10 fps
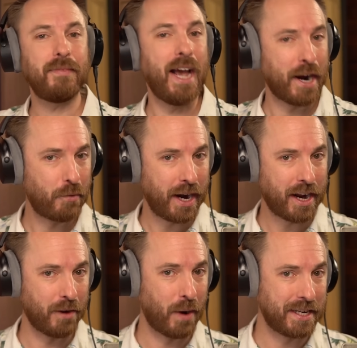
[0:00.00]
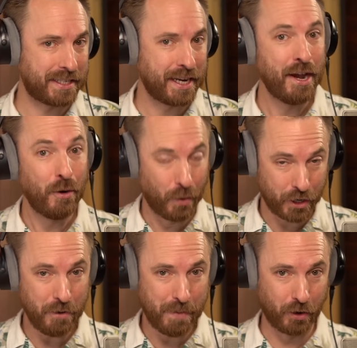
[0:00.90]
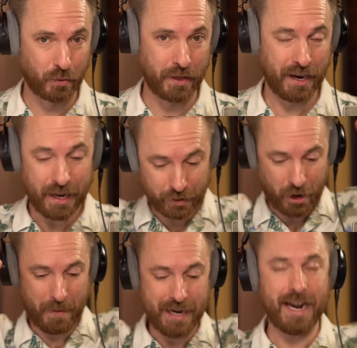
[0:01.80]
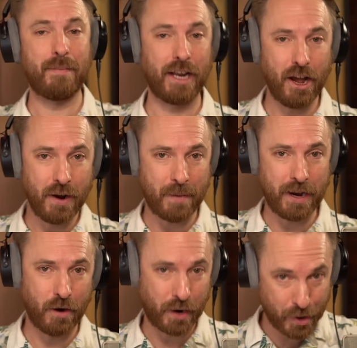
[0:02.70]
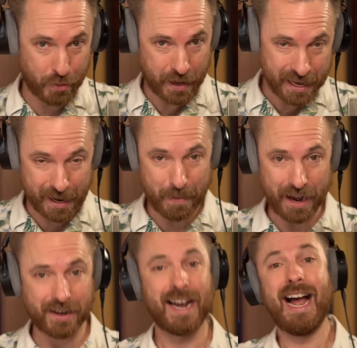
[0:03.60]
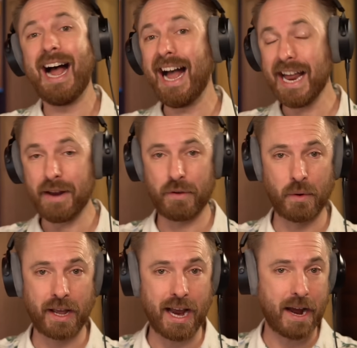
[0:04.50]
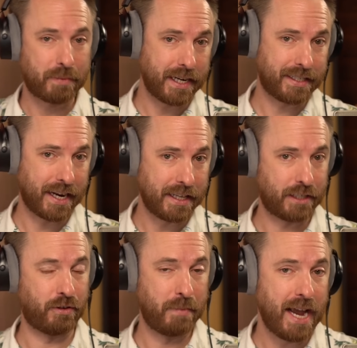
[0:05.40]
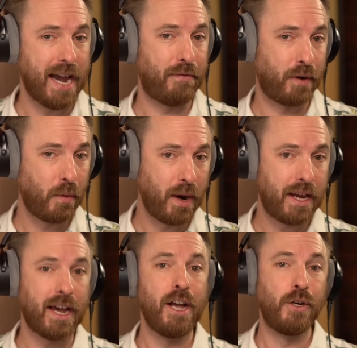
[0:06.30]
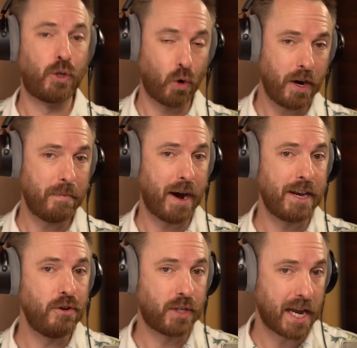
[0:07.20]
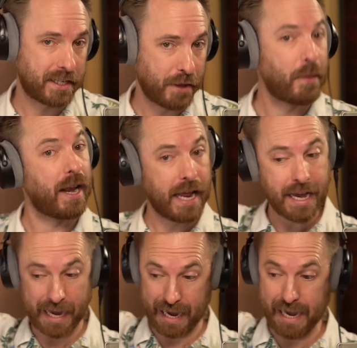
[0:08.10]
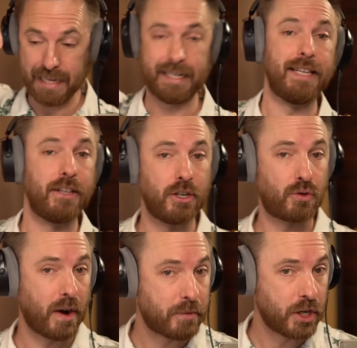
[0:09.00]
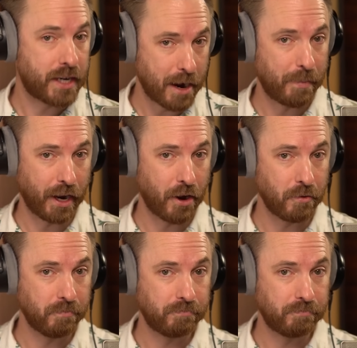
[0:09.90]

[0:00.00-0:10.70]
And I really can't wait to see what you build with it. Leave a comment down below. Let me know what you're thinking about. And if you want to get updates like this from me every week, join my newsletter. The link is in the description down below.